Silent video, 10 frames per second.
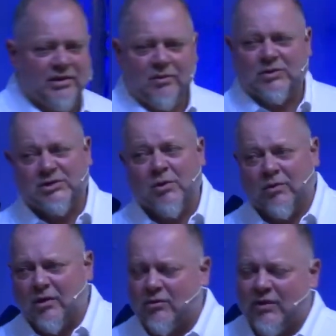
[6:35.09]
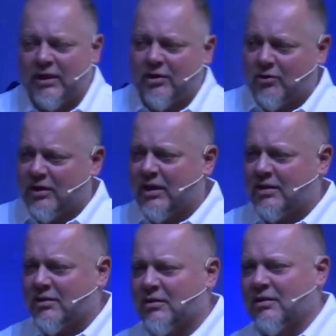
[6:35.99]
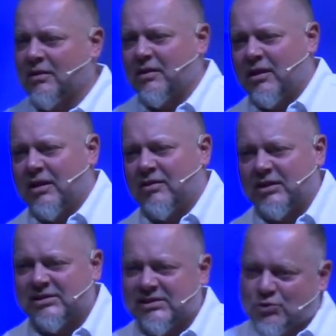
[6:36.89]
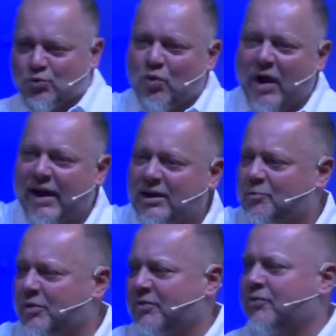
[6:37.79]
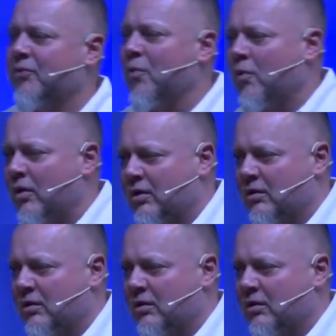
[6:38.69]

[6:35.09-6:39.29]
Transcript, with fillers: you what's going on right here, okay? This is right before